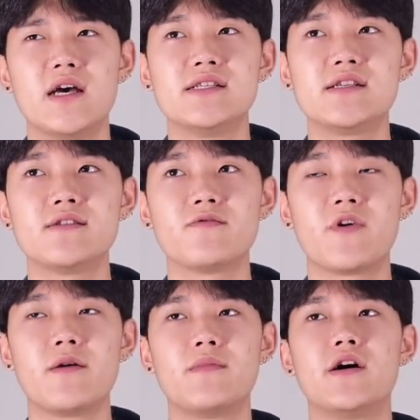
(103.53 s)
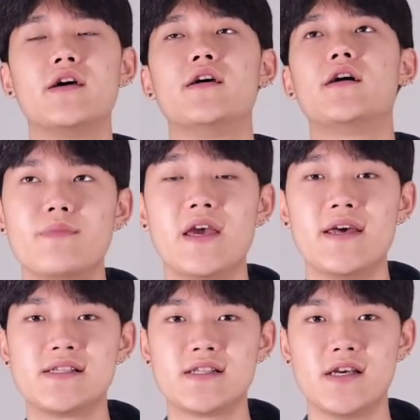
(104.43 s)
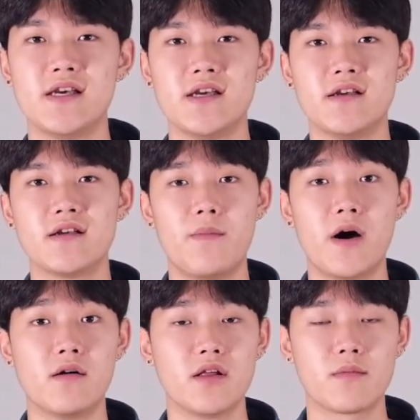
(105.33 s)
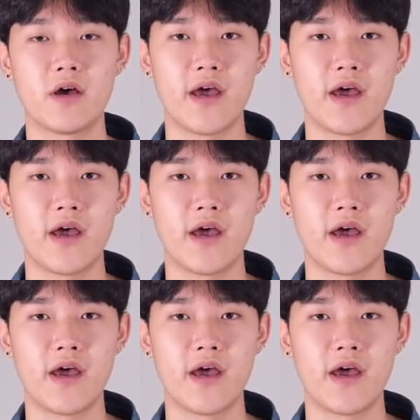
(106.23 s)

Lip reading: I didn't write my main essay about